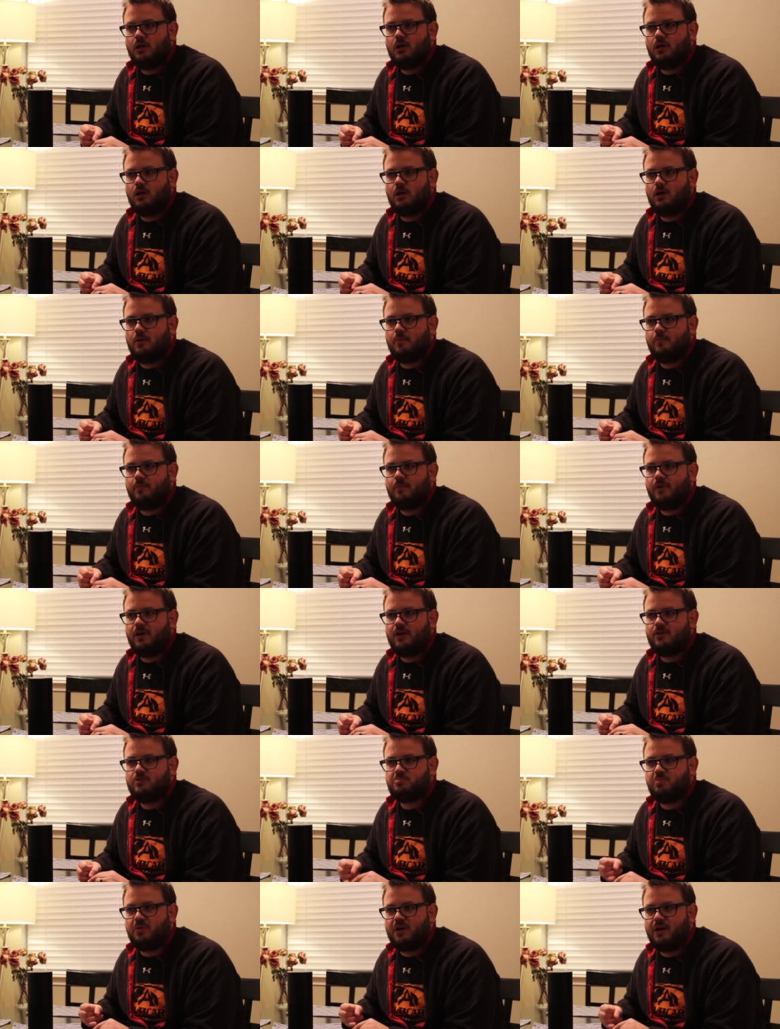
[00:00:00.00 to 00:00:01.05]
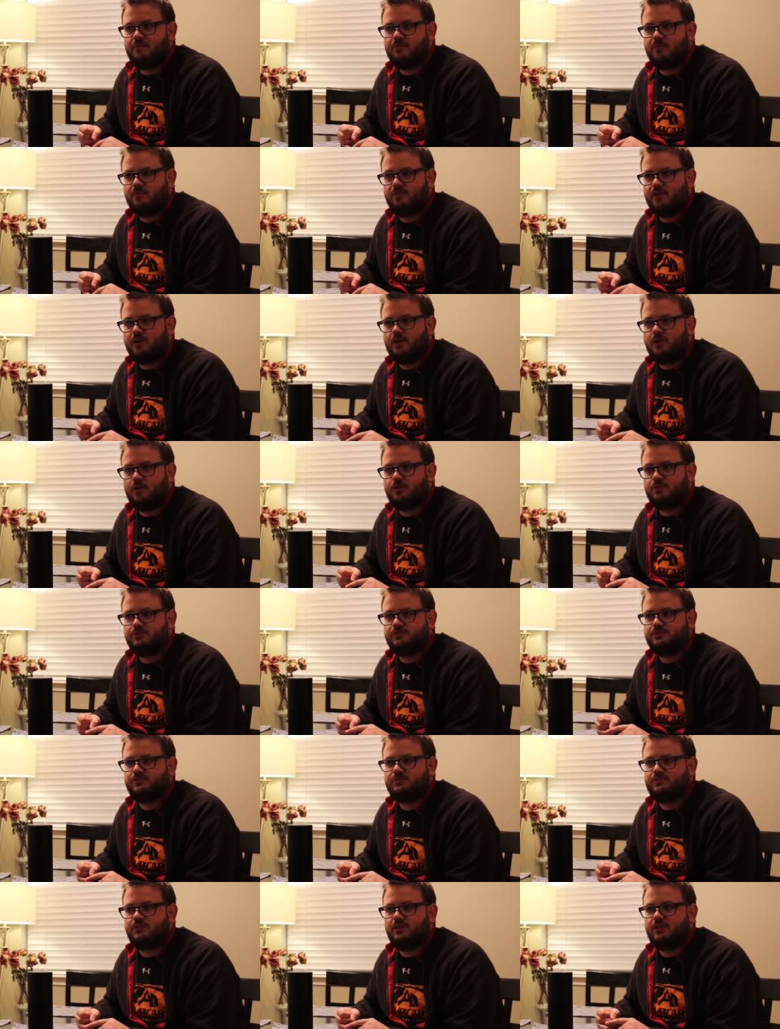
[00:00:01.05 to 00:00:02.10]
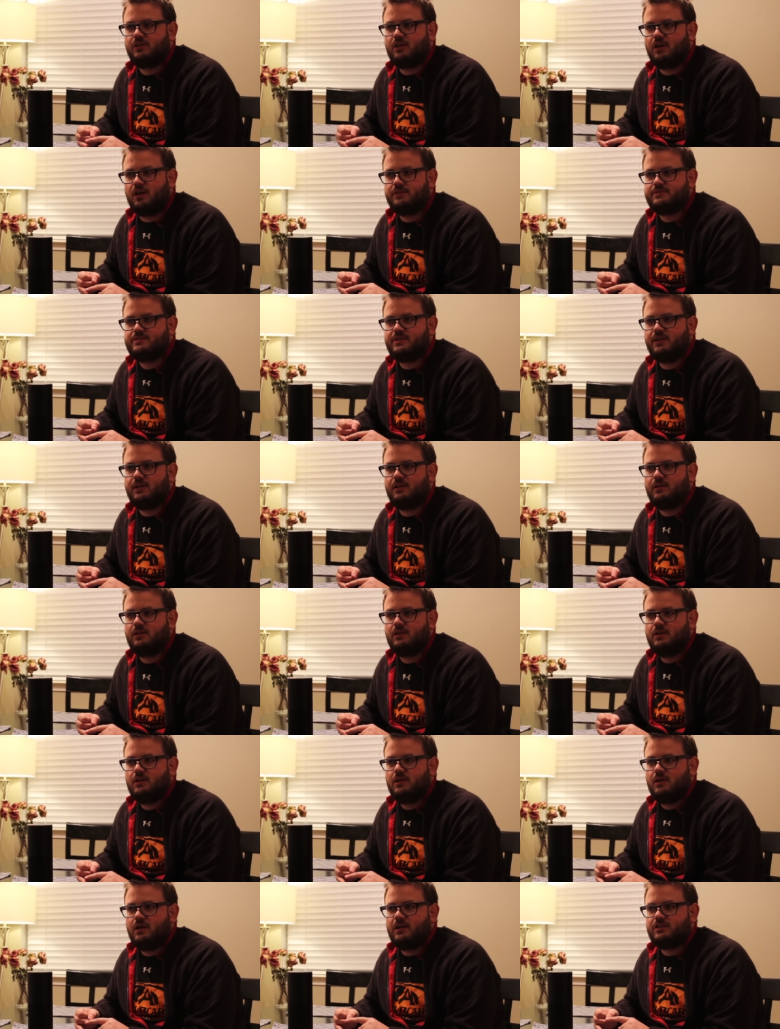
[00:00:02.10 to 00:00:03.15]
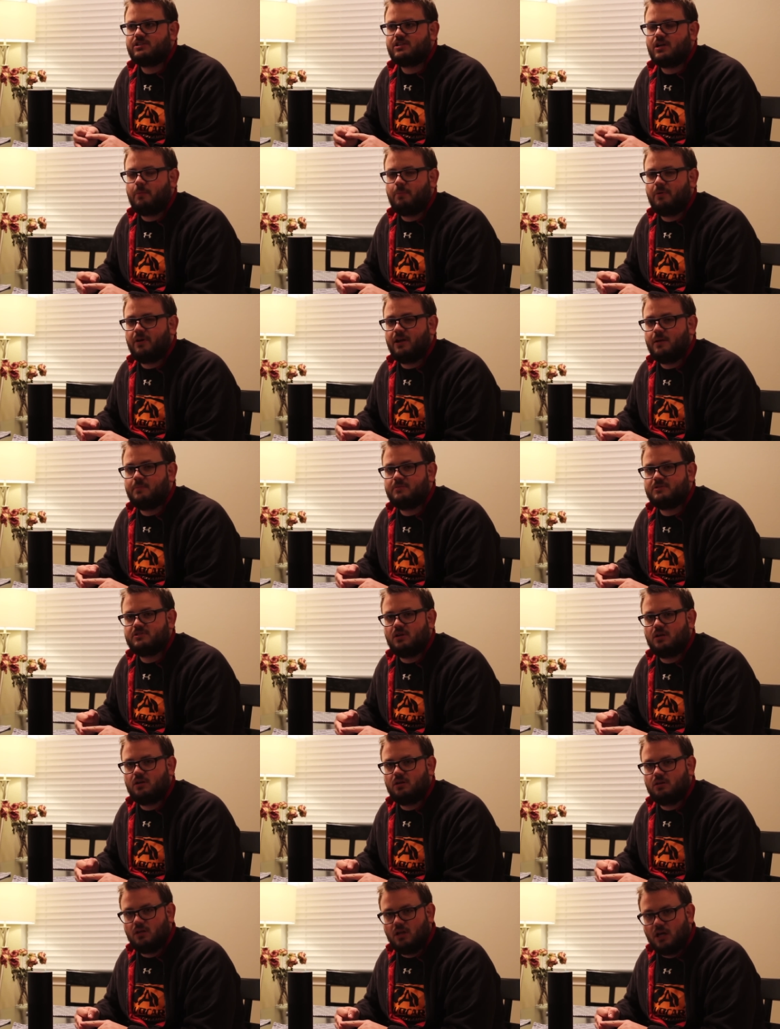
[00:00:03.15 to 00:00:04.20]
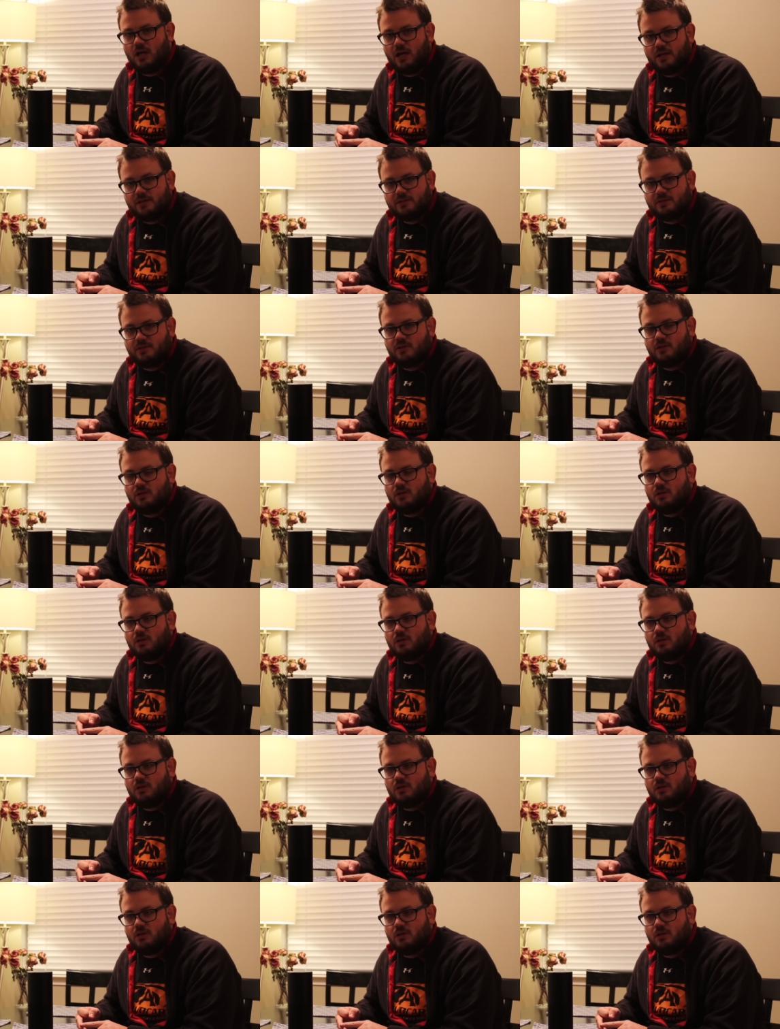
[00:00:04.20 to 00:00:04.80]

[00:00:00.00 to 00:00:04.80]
Um, I use Prime for videos and content. I shop on Amazon a lot.